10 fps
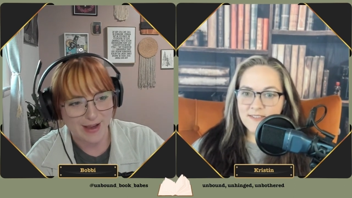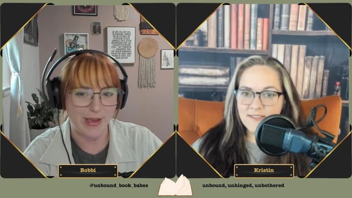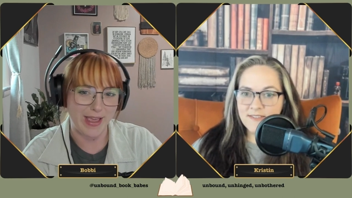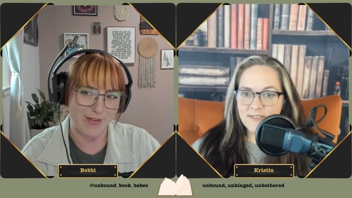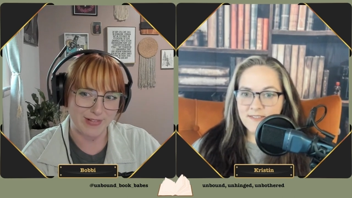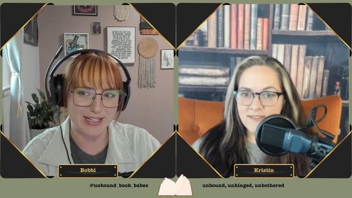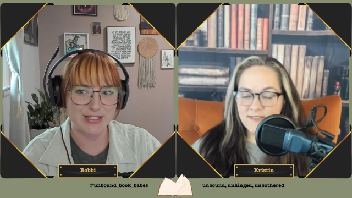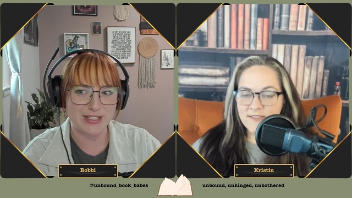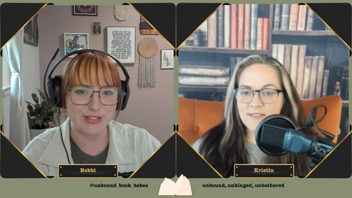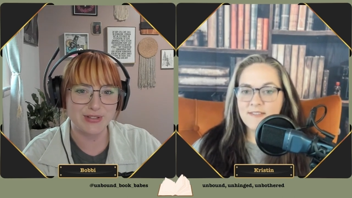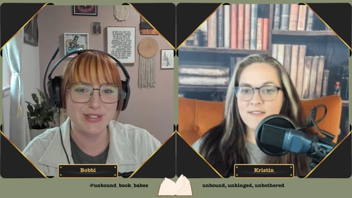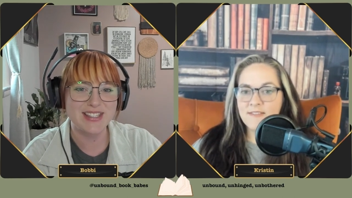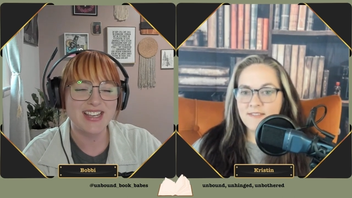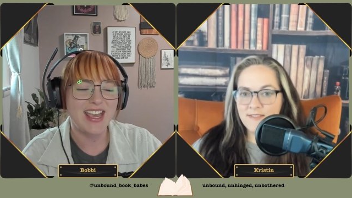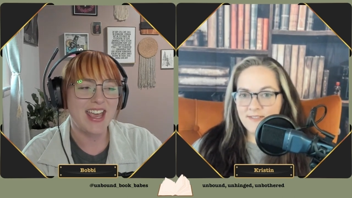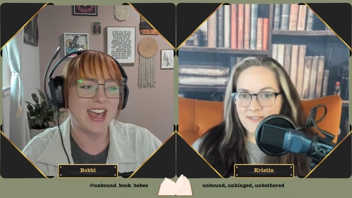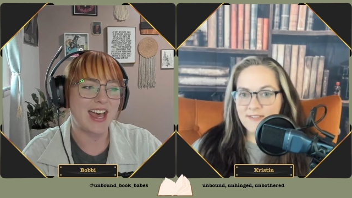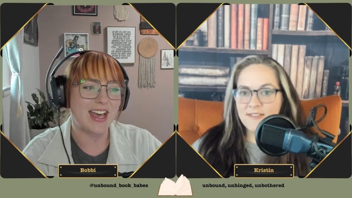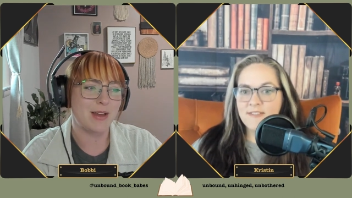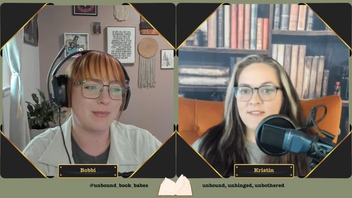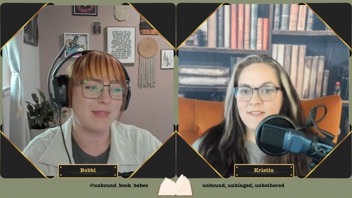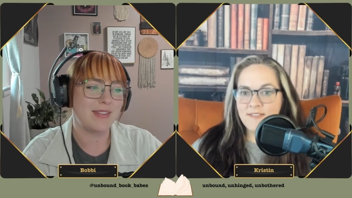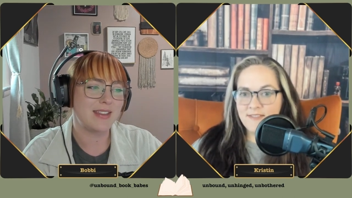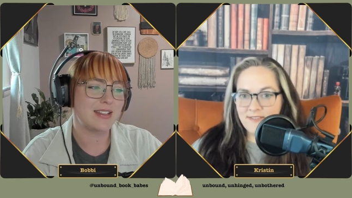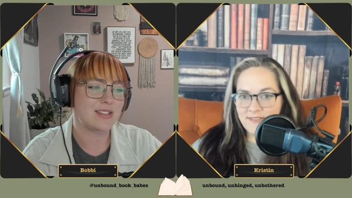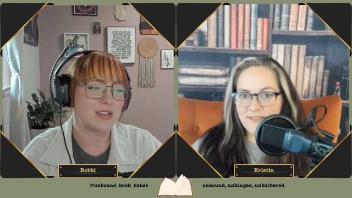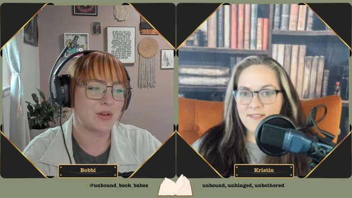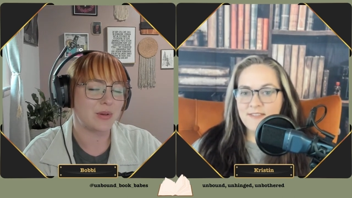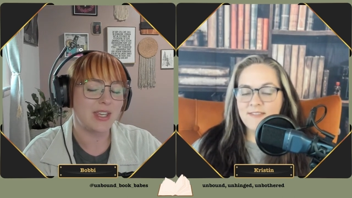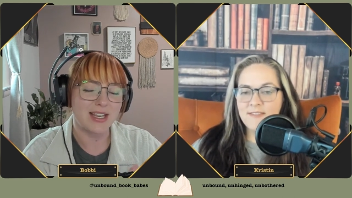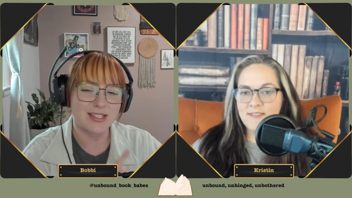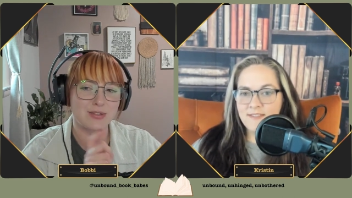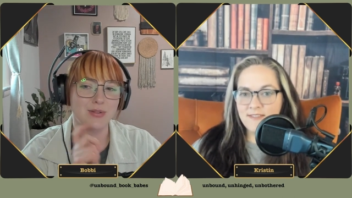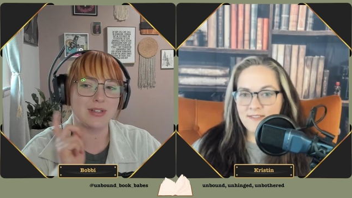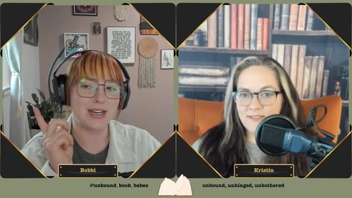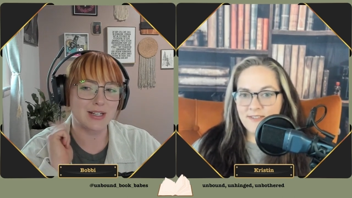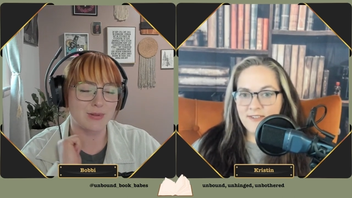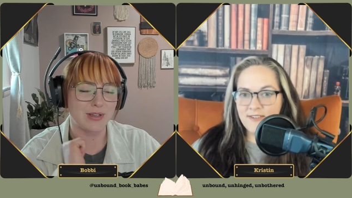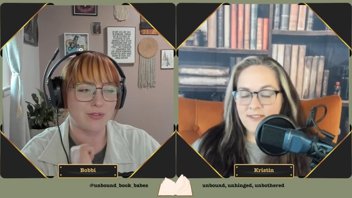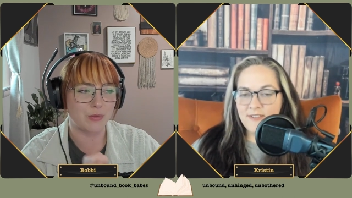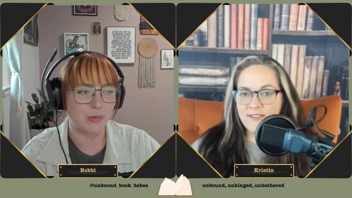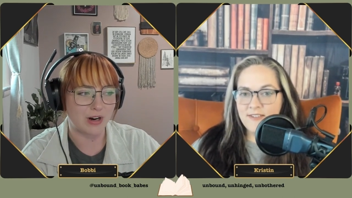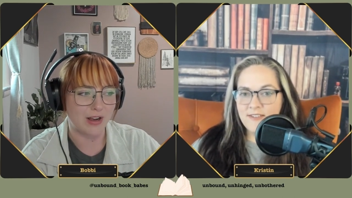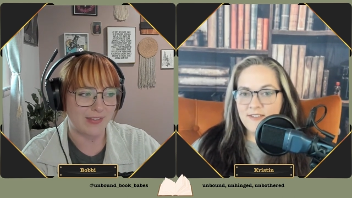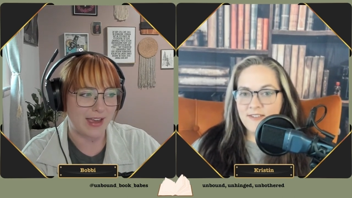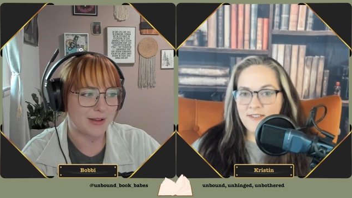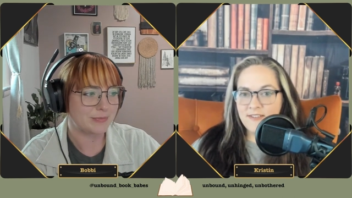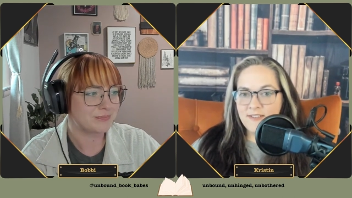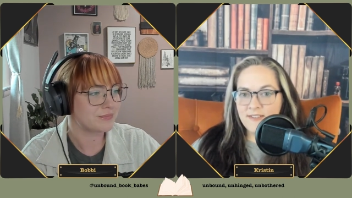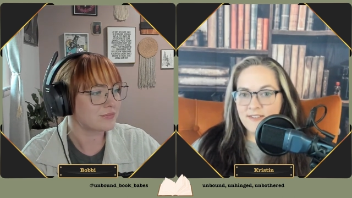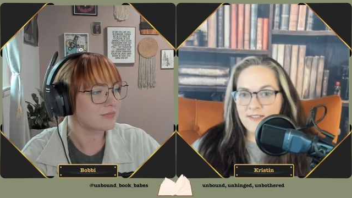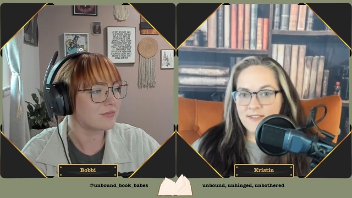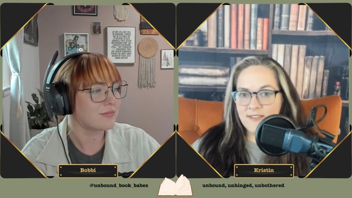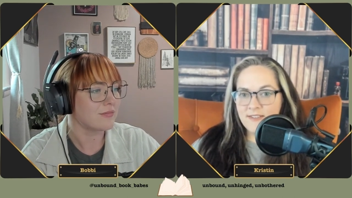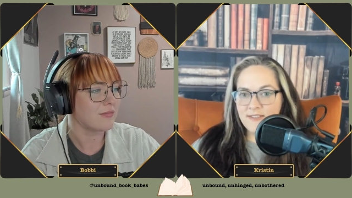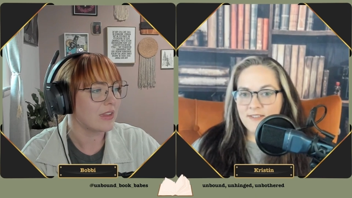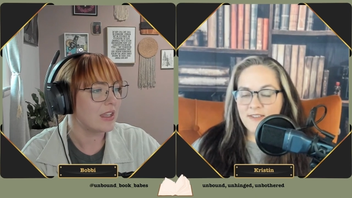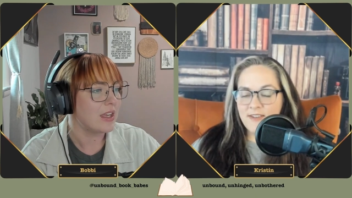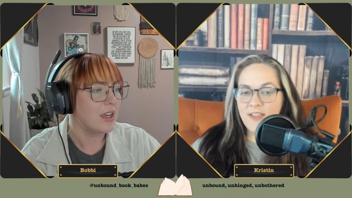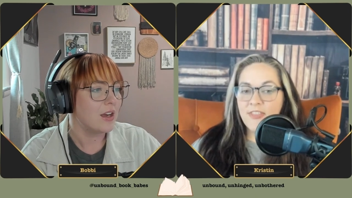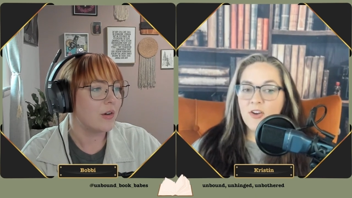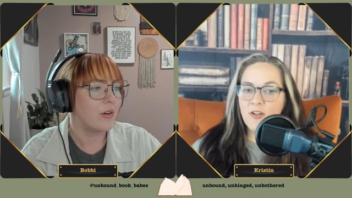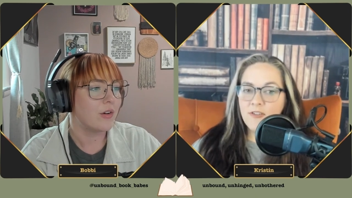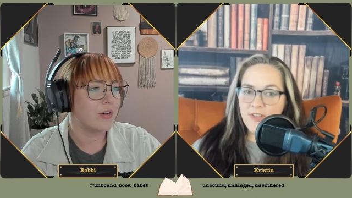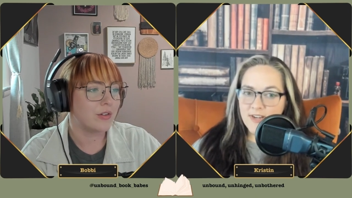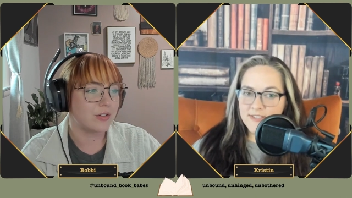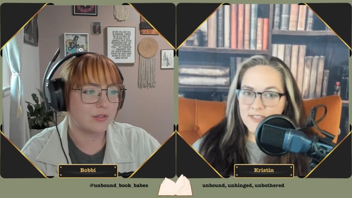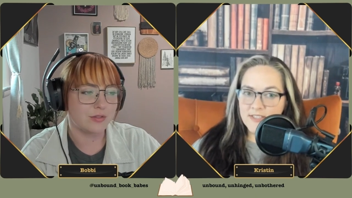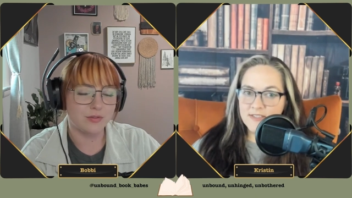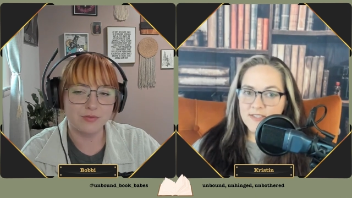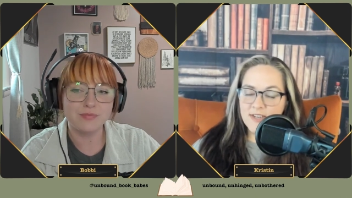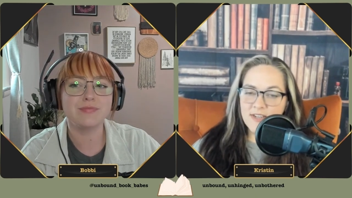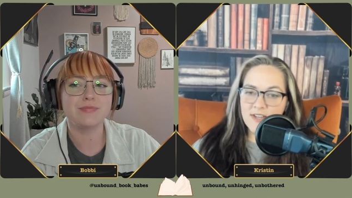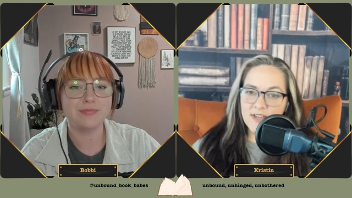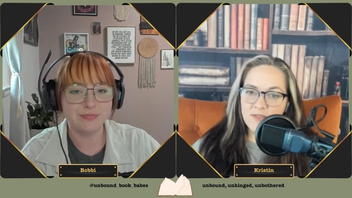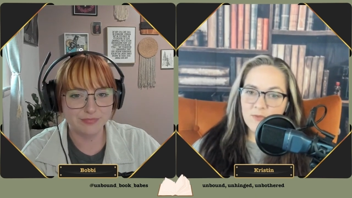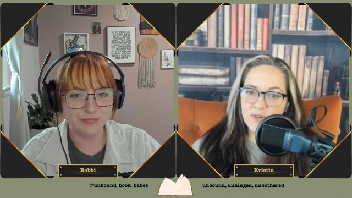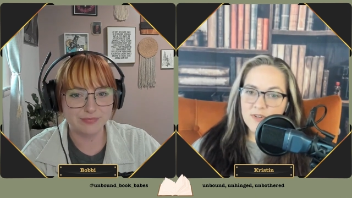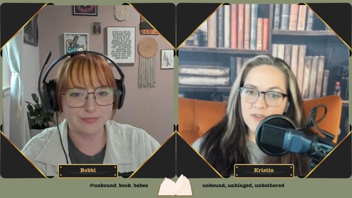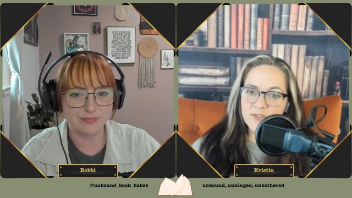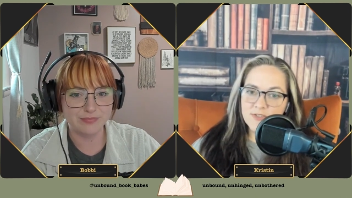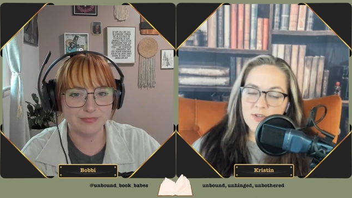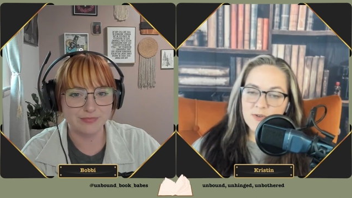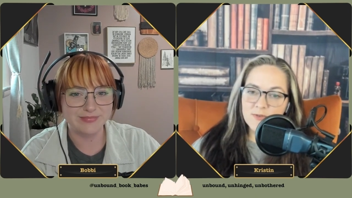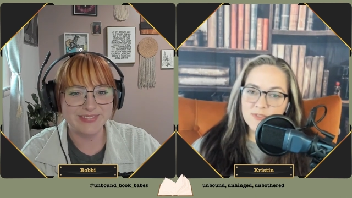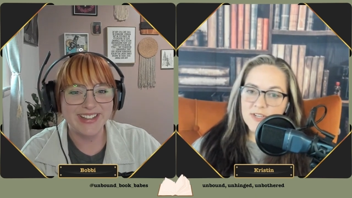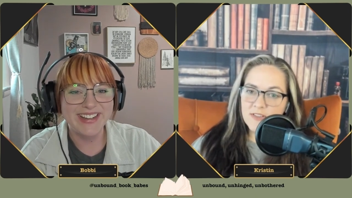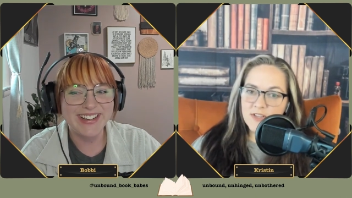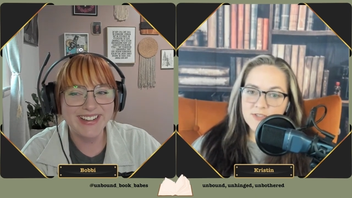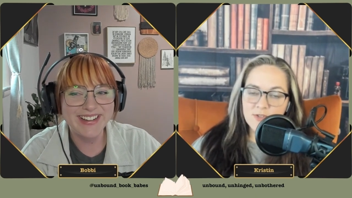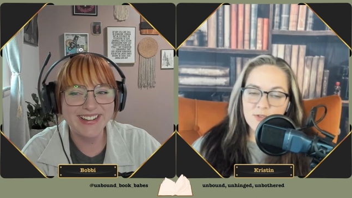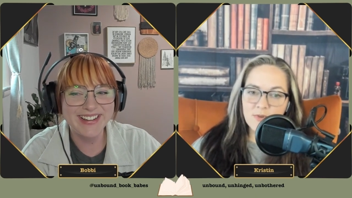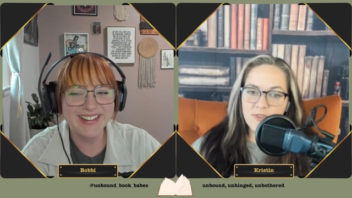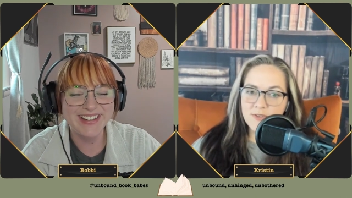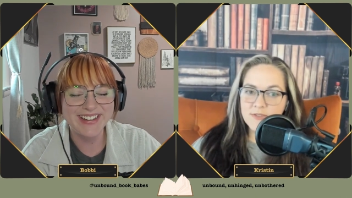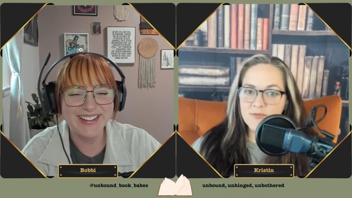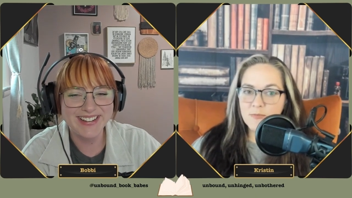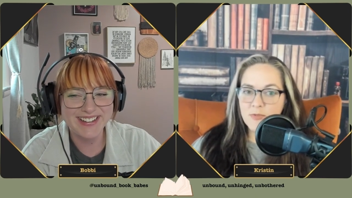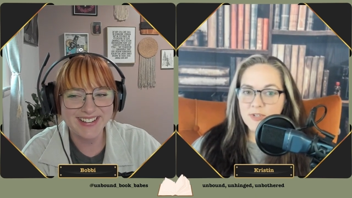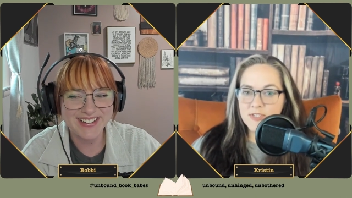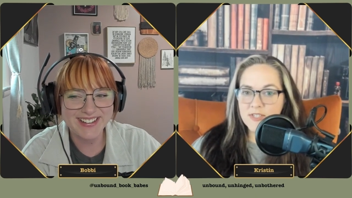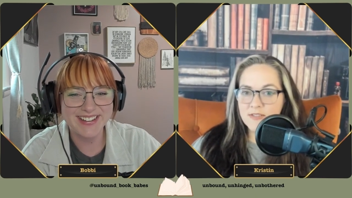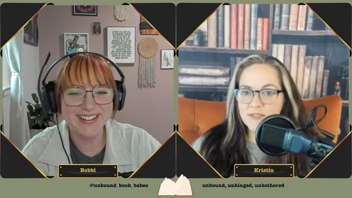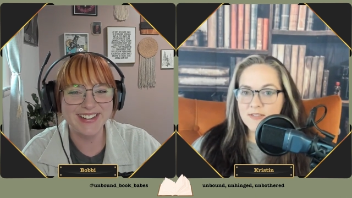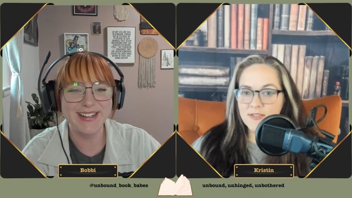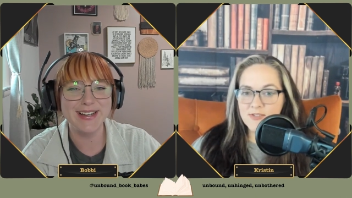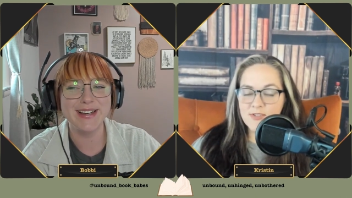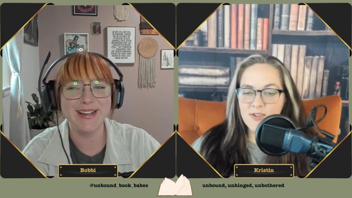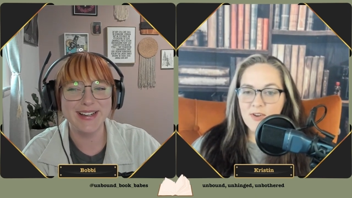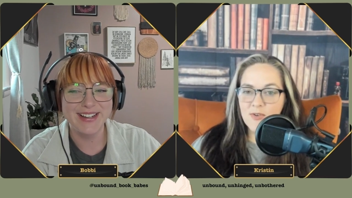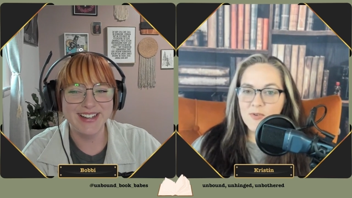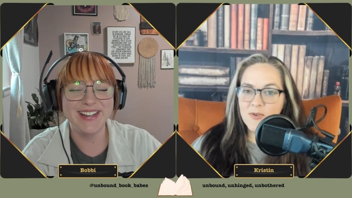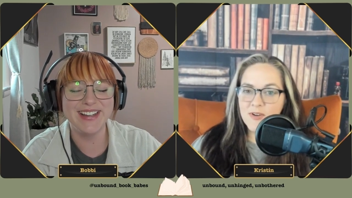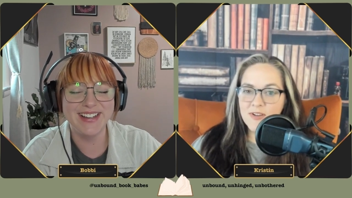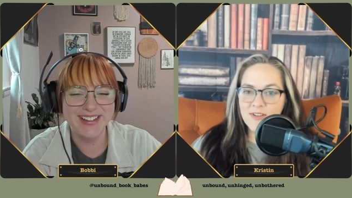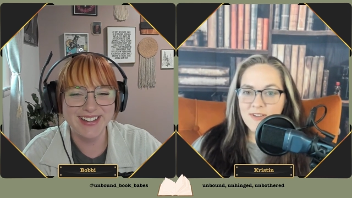Speaker 1: I have an excuse. Um, so yes, tune in next week for more on that.
Speaker 2: And they're all fantasies. I did not, there's no psychological thrillers from Kristen. There's no,